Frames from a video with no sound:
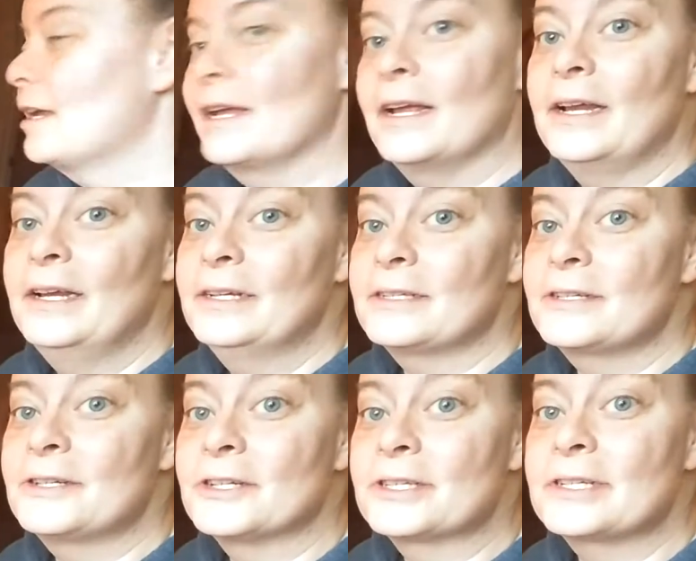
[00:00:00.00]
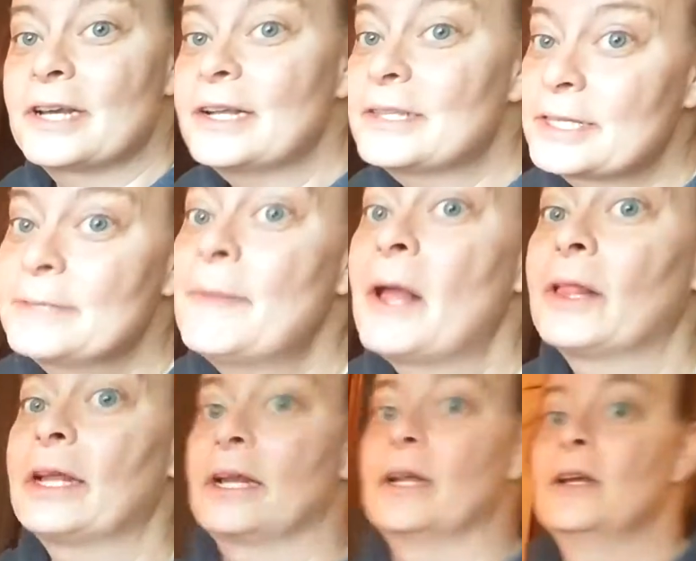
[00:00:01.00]
it's
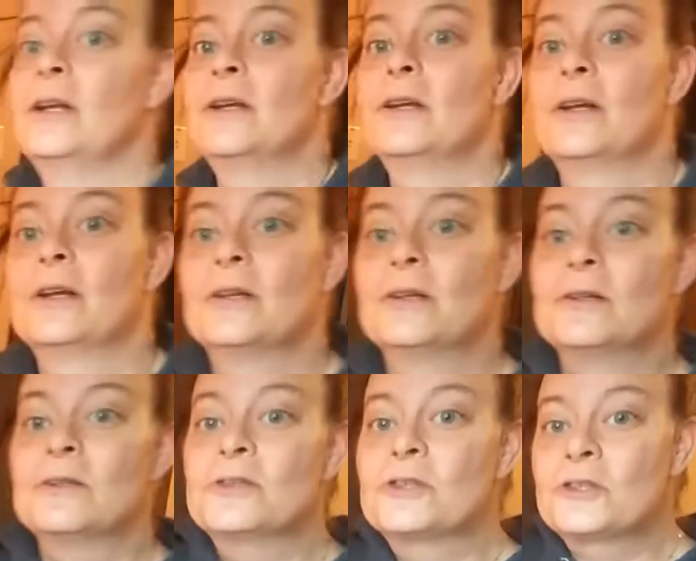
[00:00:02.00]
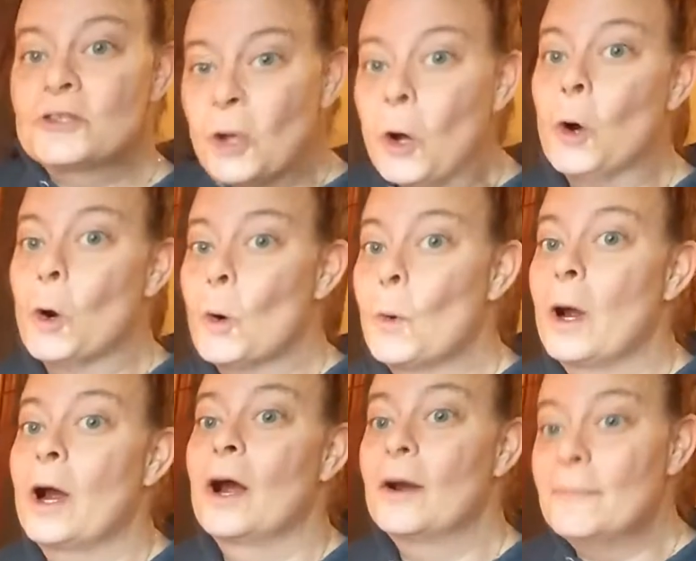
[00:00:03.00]
smelling so
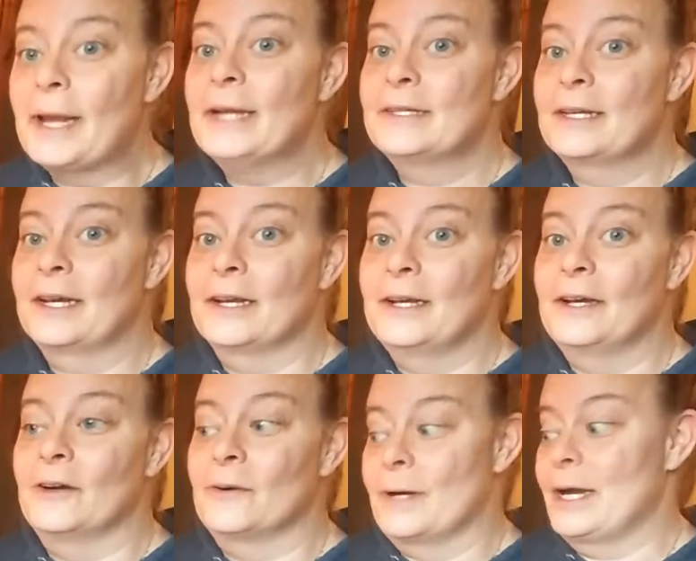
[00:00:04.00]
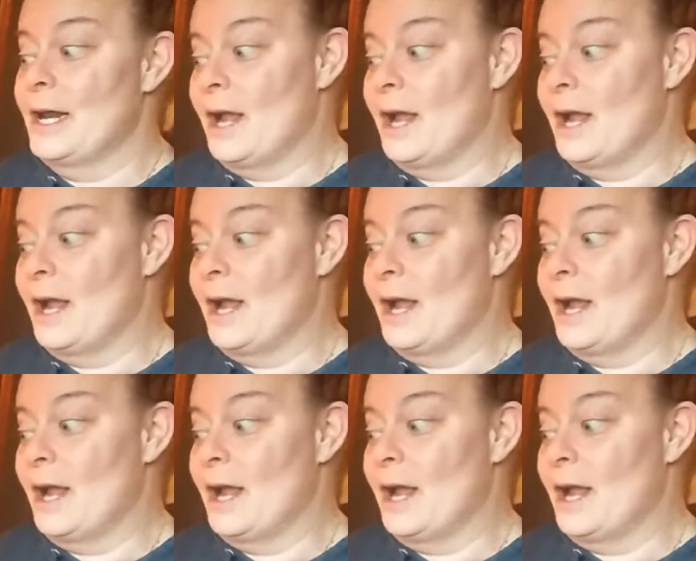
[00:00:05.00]
amazing in here right now.